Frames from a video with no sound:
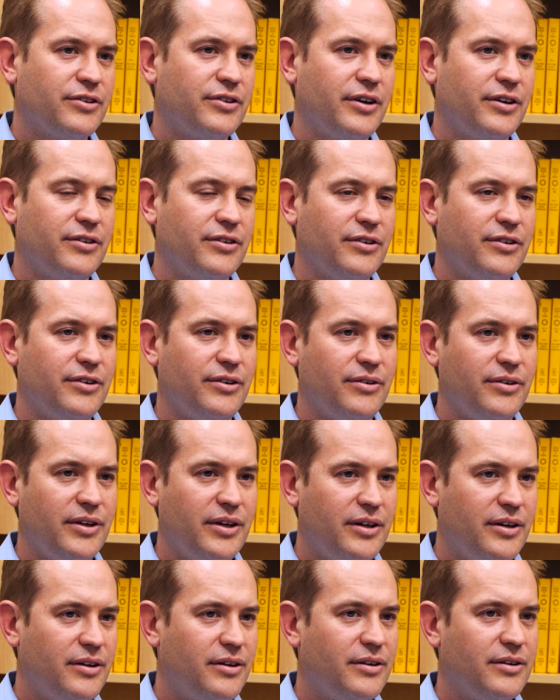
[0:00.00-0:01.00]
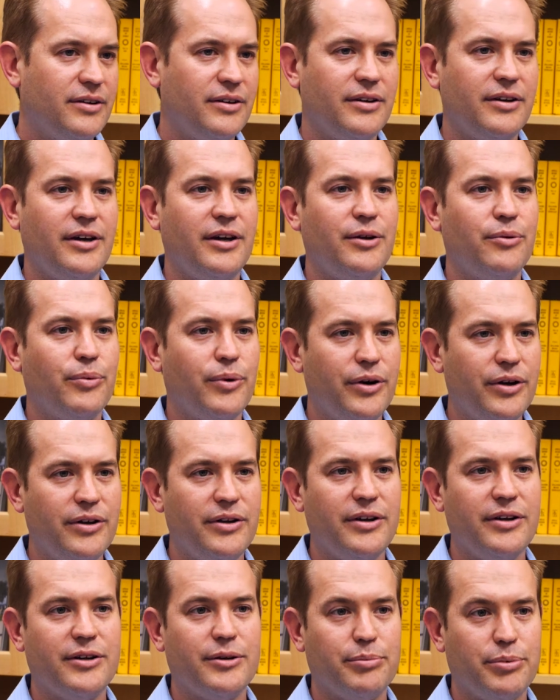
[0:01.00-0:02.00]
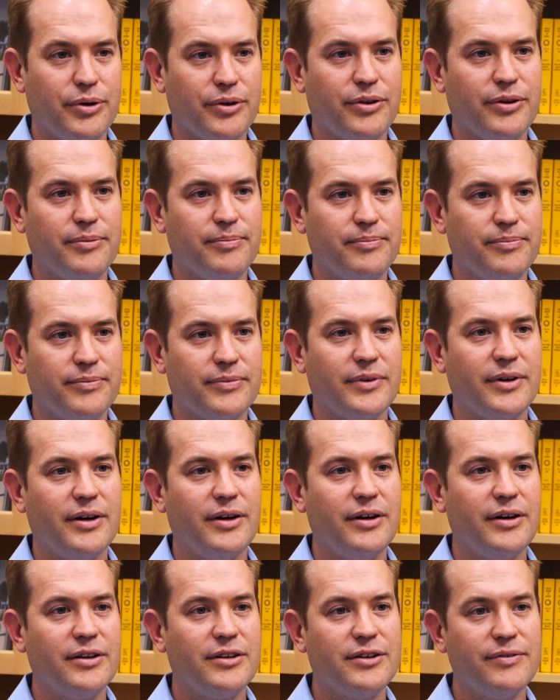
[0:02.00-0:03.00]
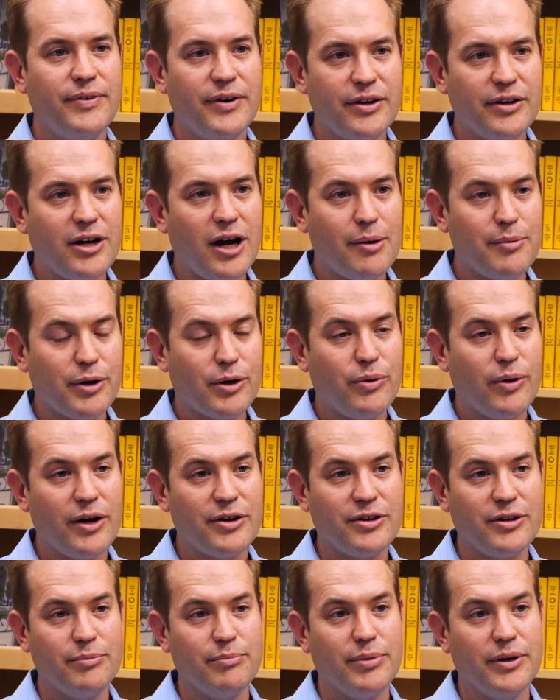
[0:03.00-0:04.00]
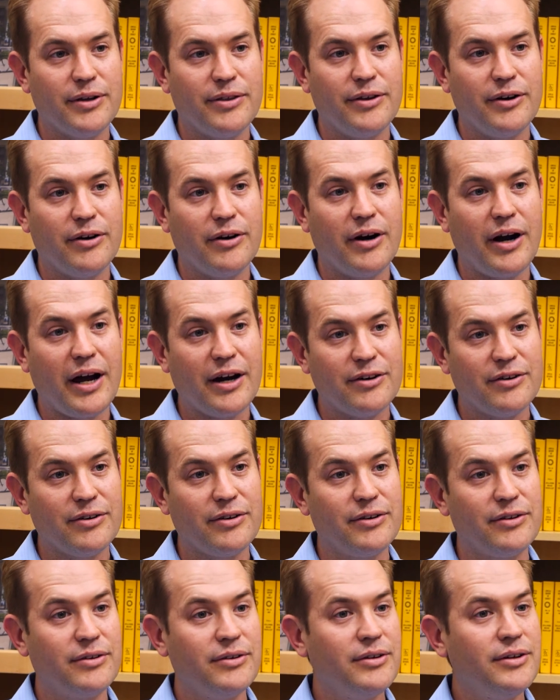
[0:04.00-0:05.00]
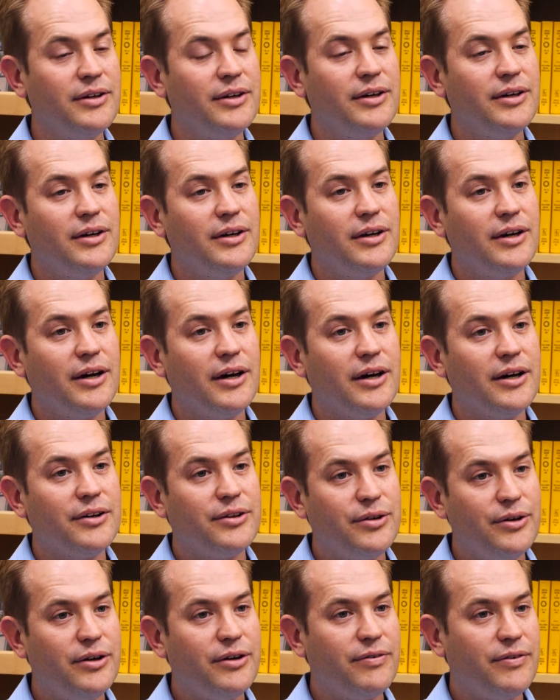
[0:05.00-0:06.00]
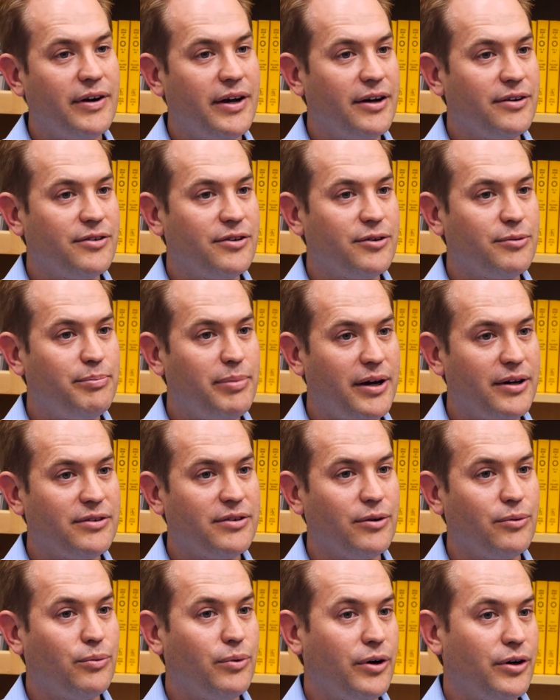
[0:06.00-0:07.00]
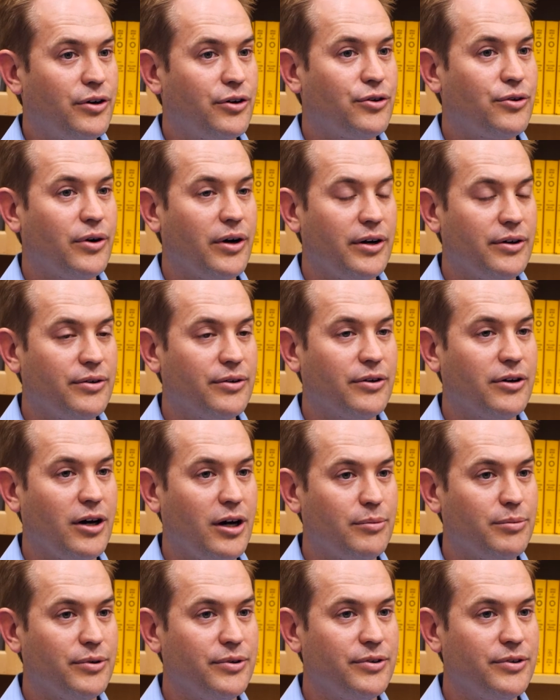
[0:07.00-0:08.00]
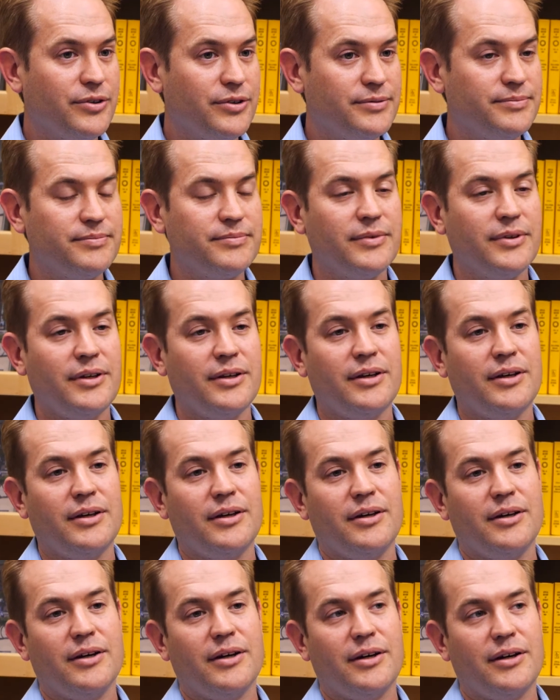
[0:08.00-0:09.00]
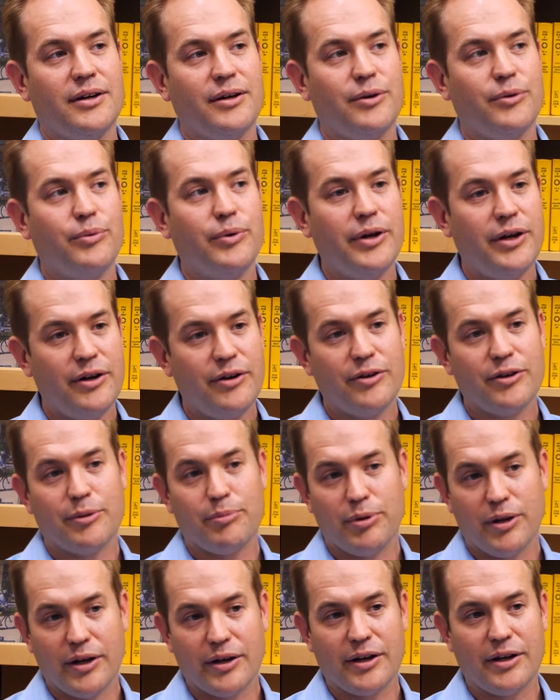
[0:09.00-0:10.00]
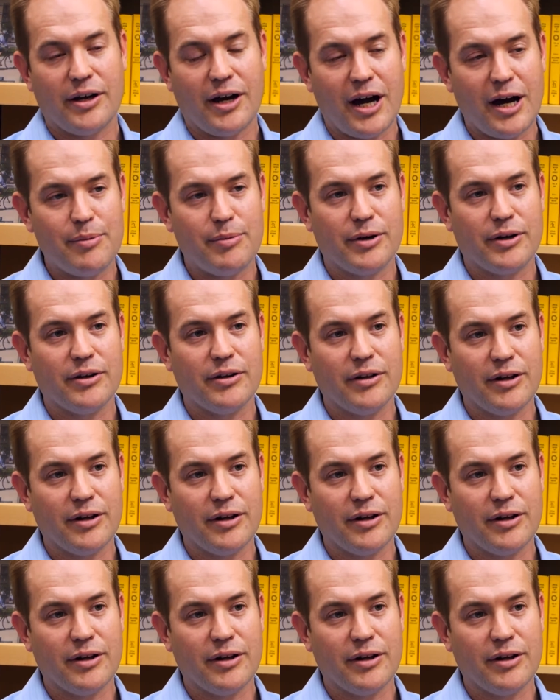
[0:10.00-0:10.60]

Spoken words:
stations do you need and where do you need to put them? It's a very common question, but there are actually two different answers based on what you're trying to accomplish. We here at the Plug-in Hybrid and